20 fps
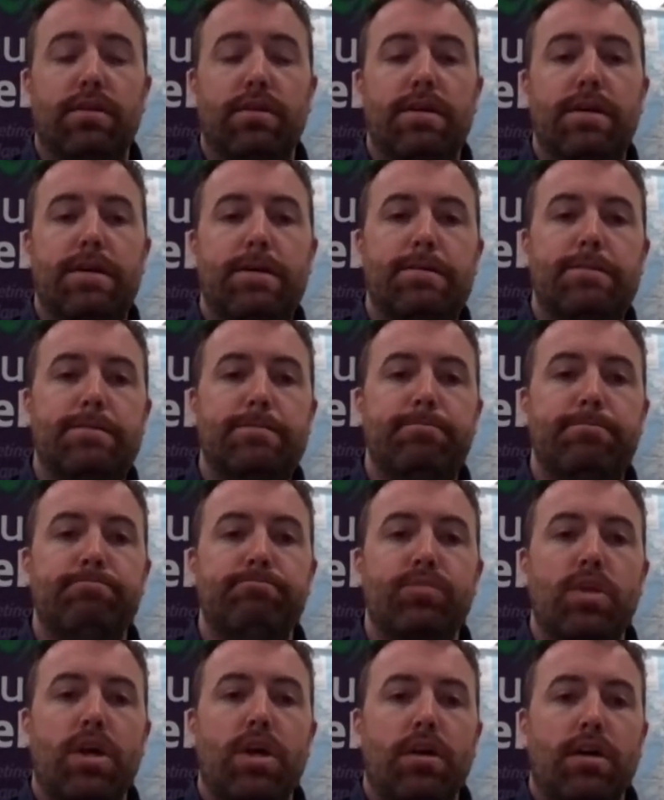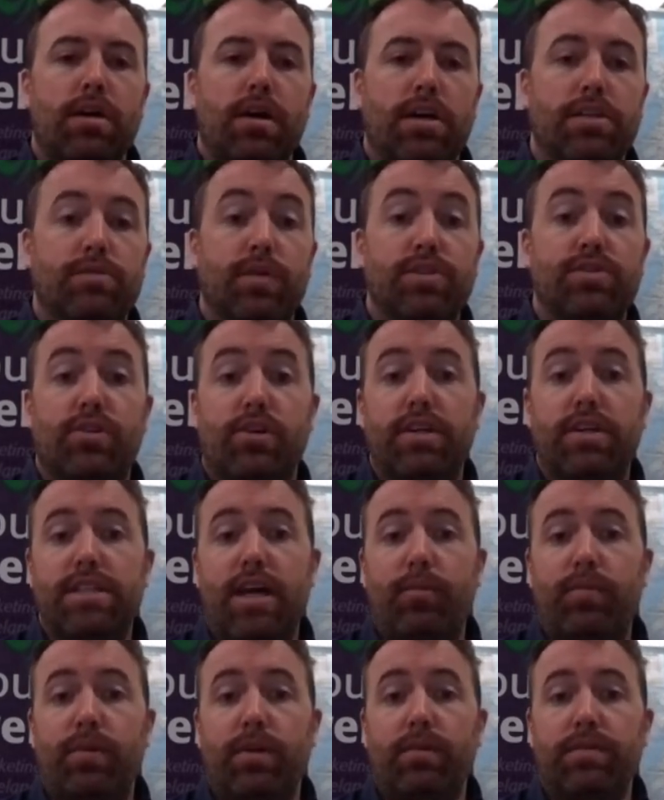I suppose a good
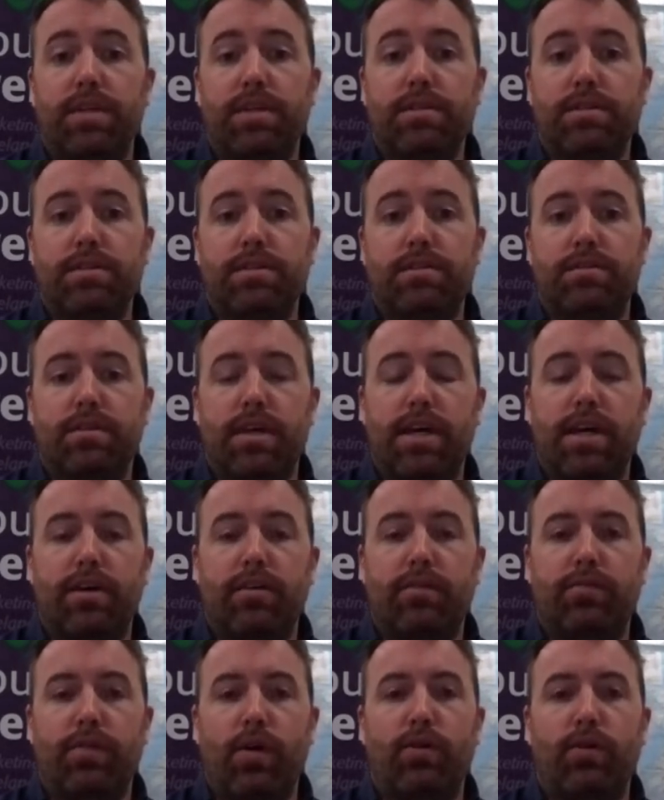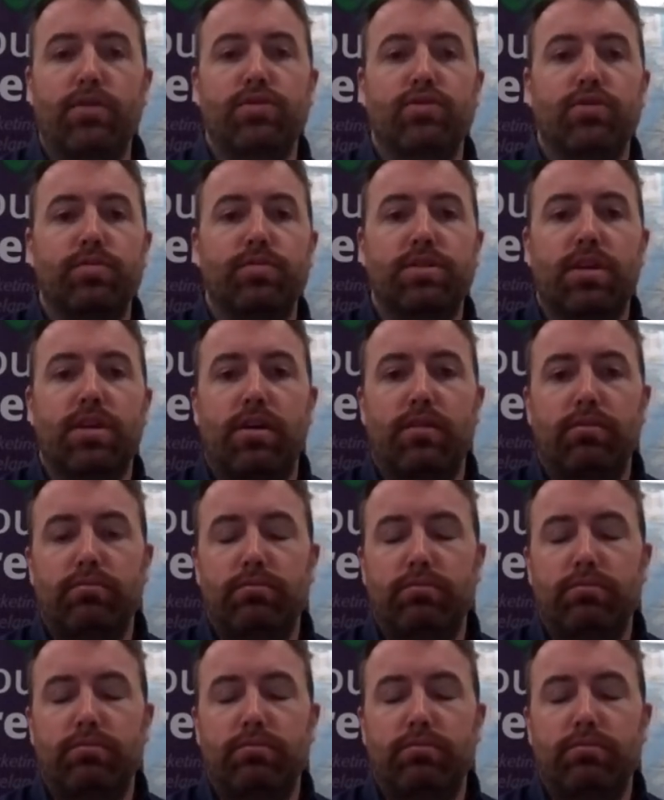example of this is focus groups that,